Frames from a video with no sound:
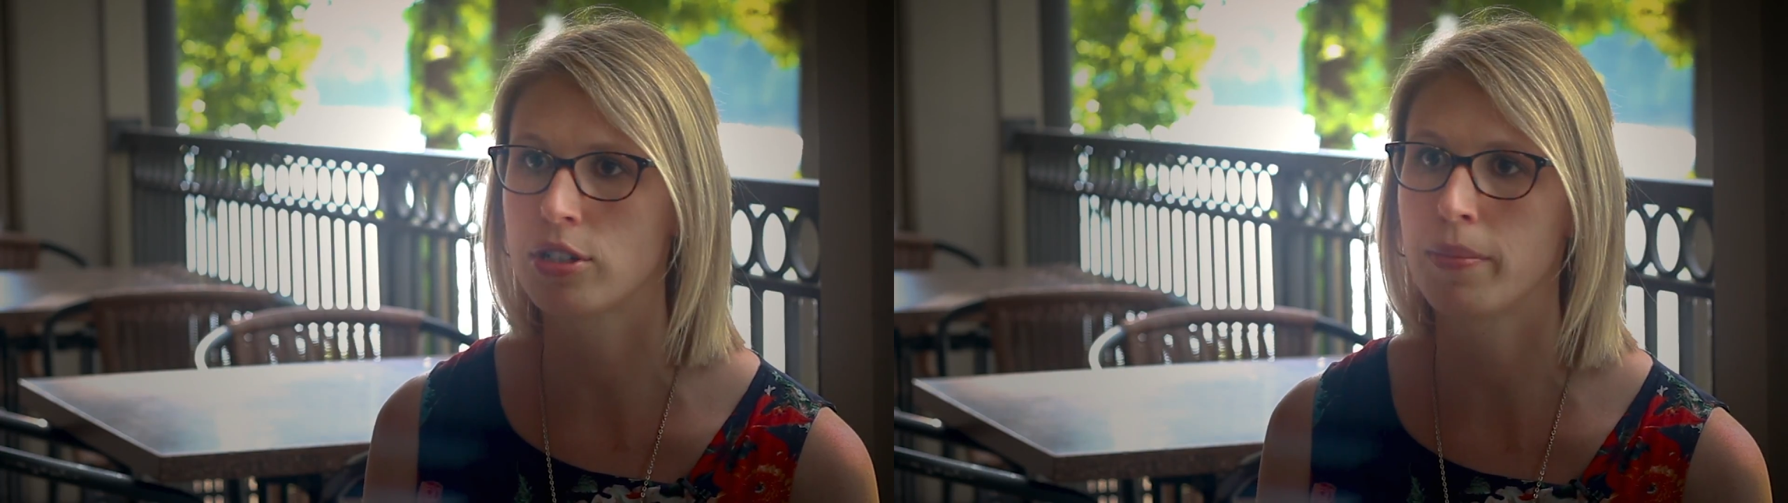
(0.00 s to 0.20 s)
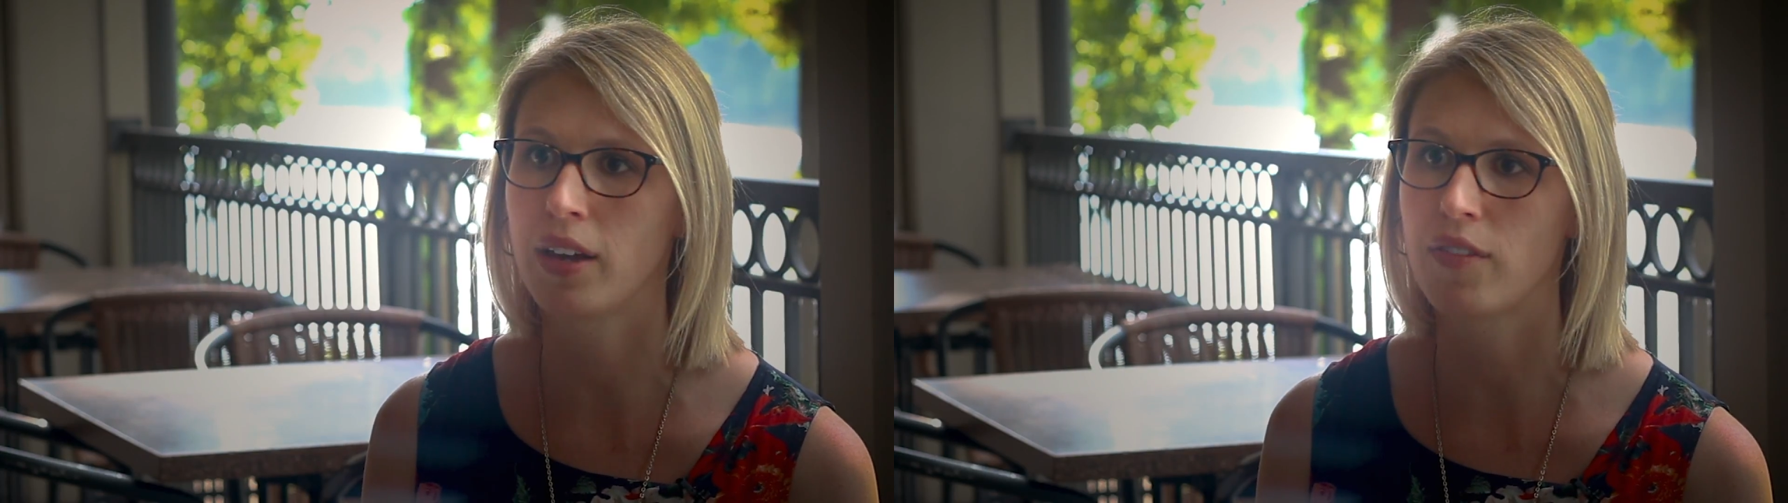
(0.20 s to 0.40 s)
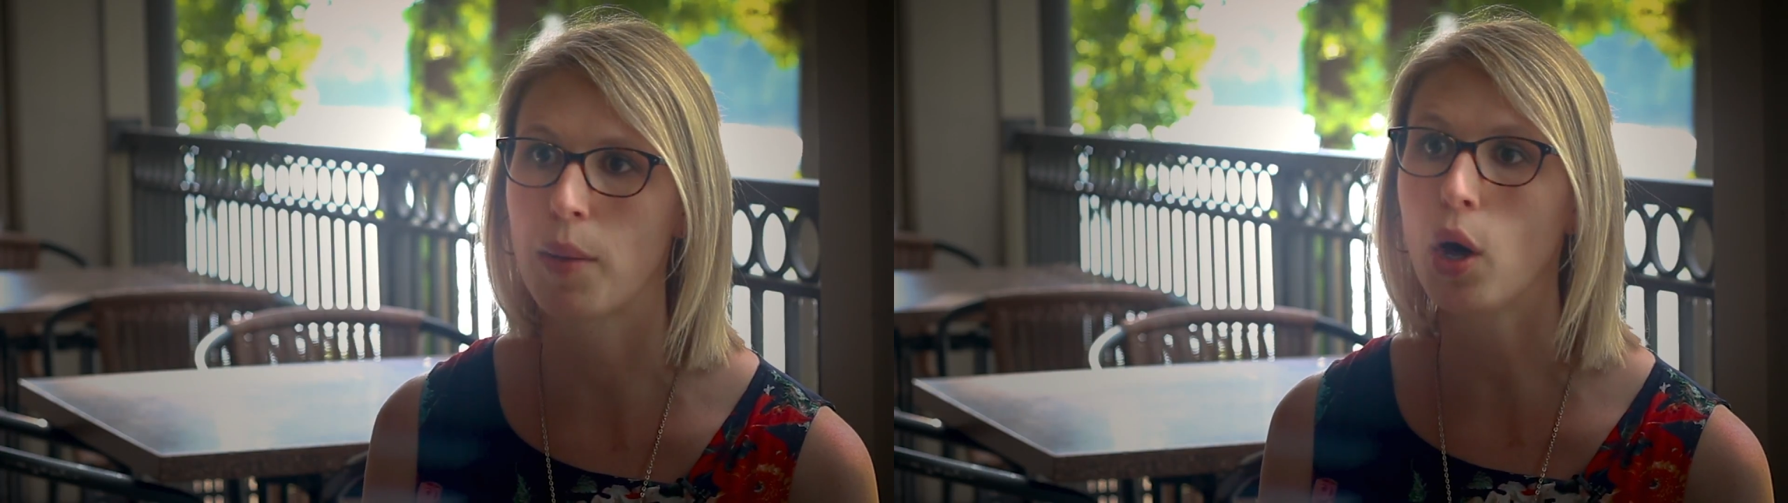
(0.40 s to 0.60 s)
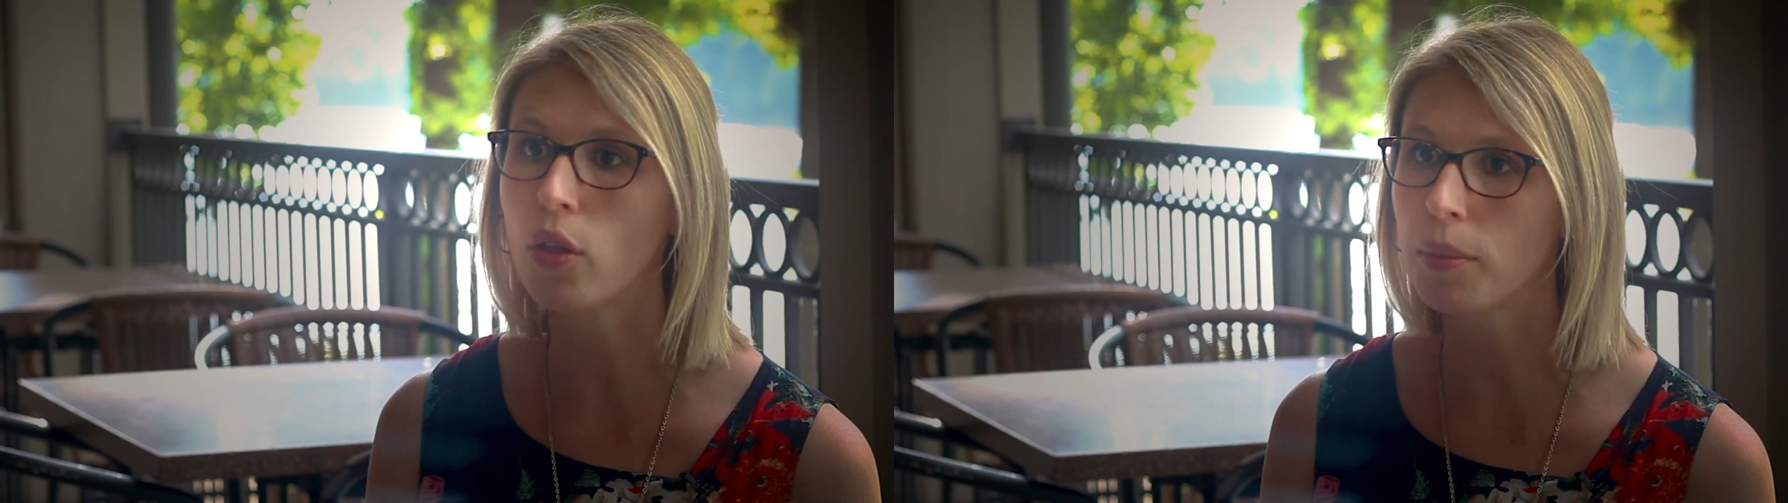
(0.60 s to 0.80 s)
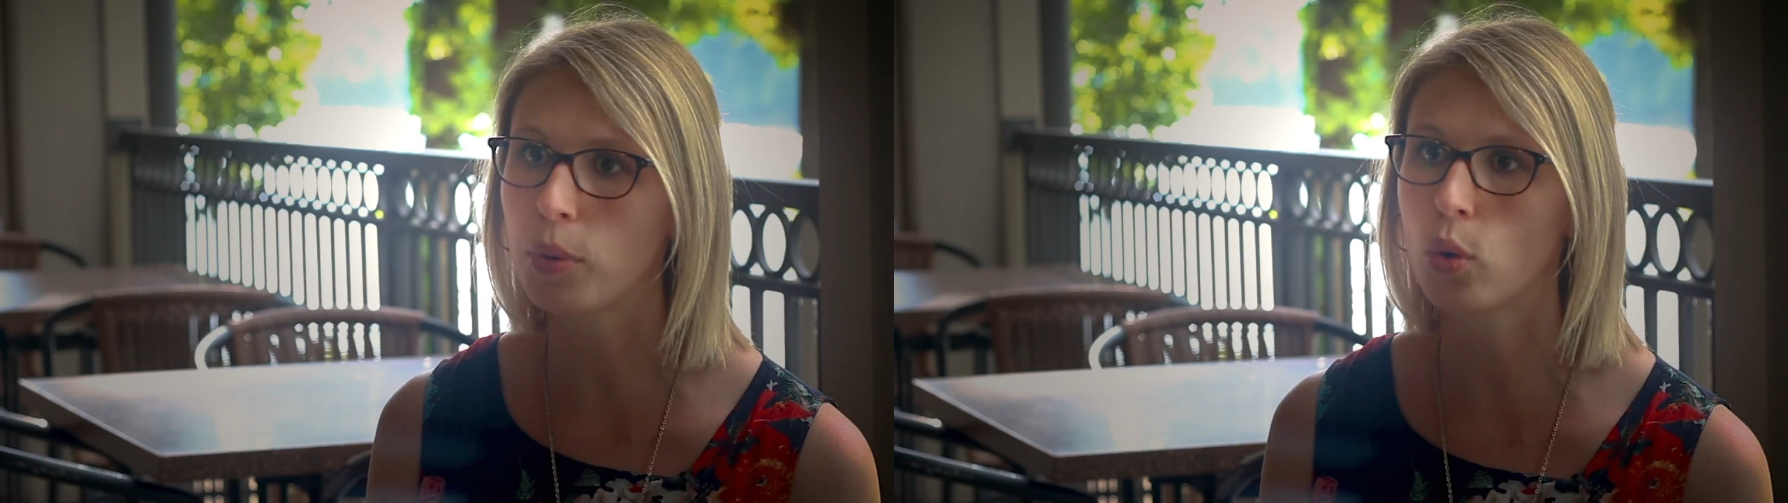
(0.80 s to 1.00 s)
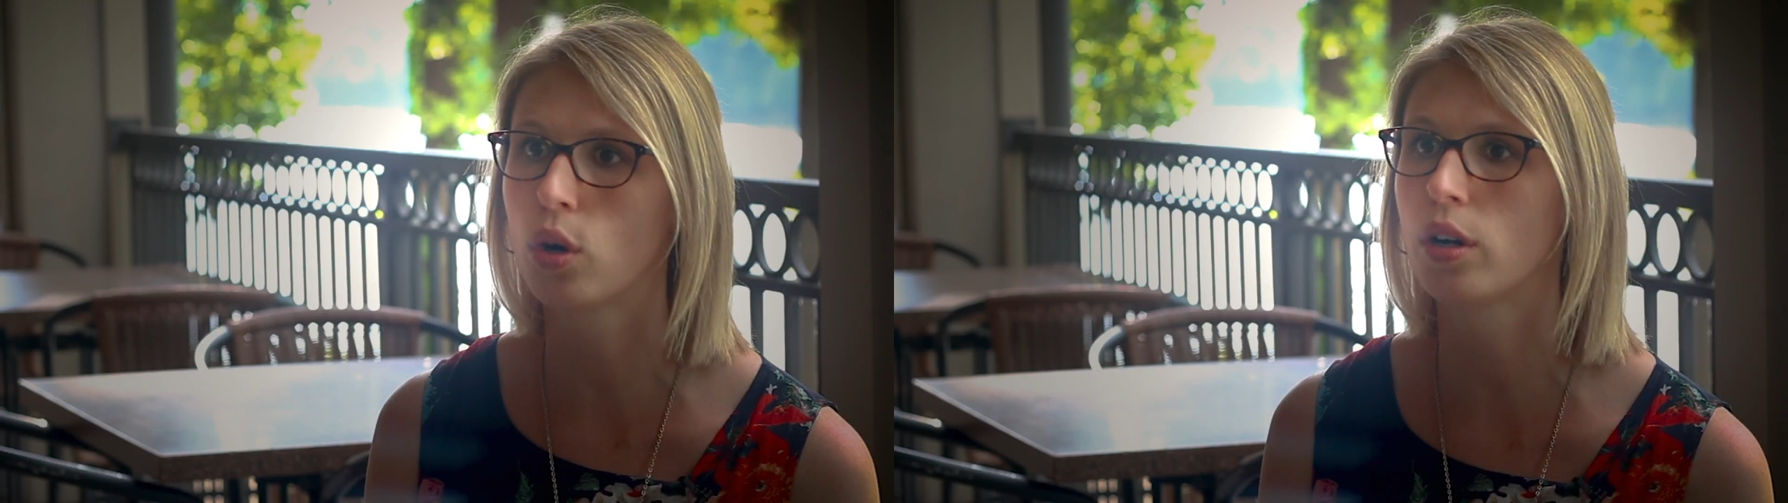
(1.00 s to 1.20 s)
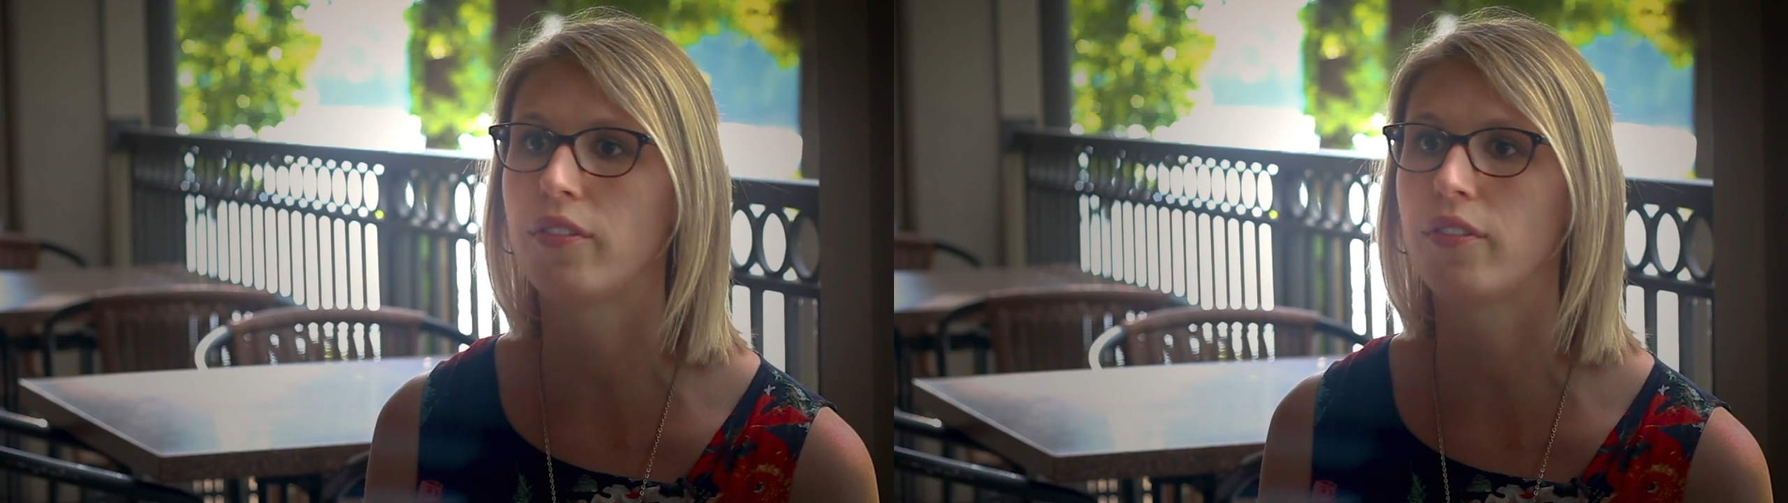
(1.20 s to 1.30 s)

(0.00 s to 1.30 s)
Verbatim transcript: to me if I'm on the board,